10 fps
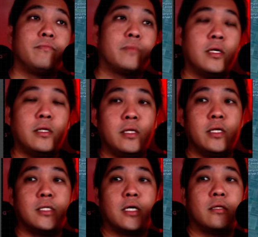in
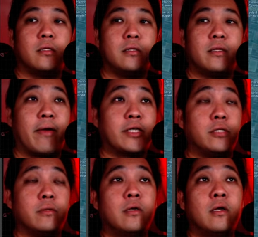this
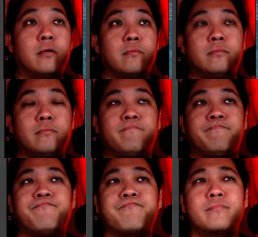direction.
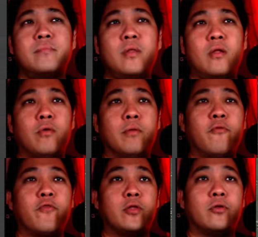We
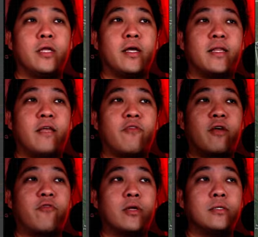move into the
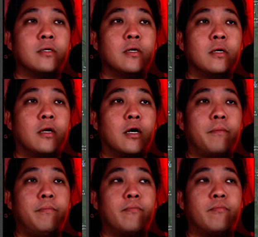Avdiivka front.
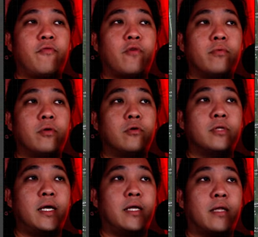Before we go
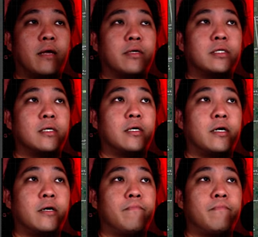there, there is a